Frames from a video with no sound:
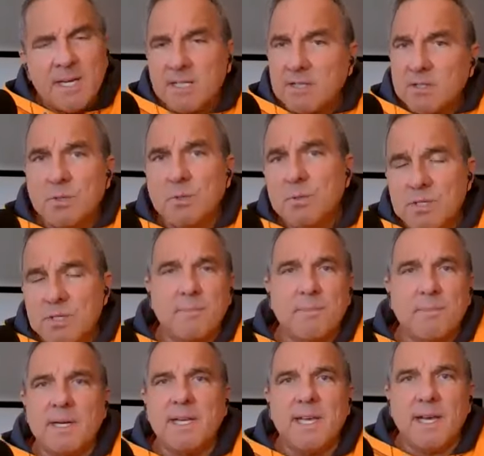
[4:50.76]
to
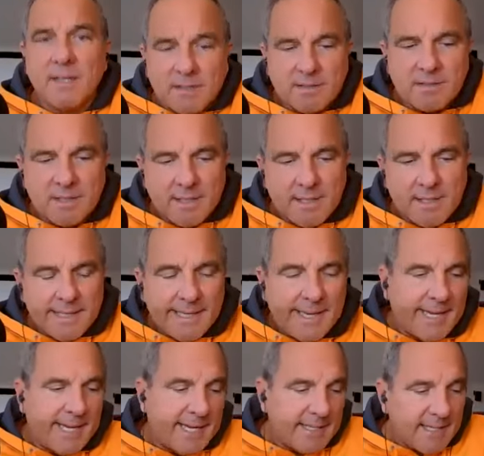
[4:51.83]
somebody else.
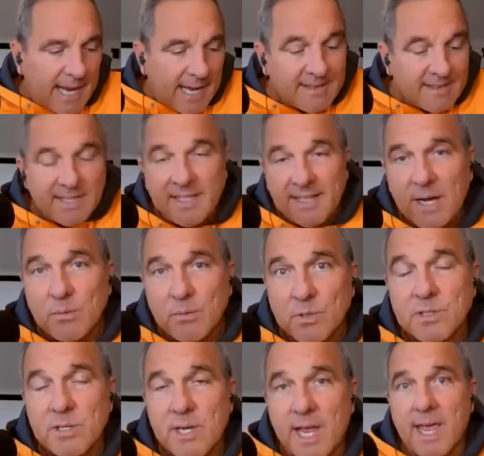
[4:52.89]
And I think that
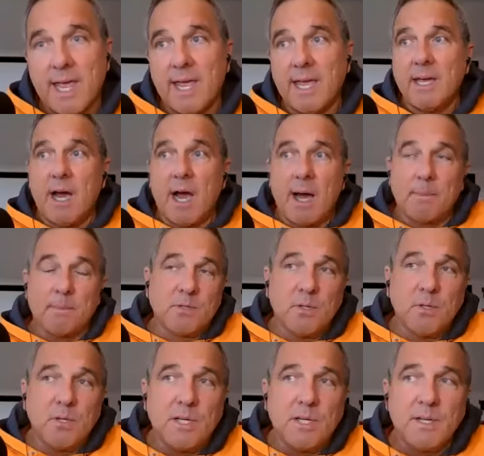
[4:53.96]
was a
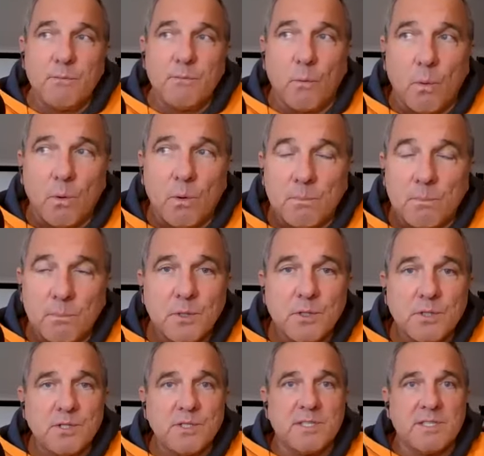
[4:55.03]
opportunity for
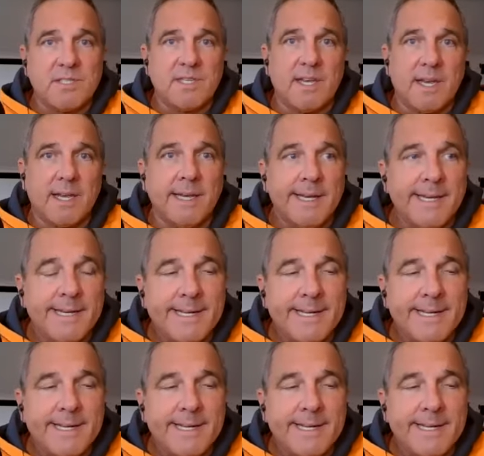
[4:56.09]
Bush to see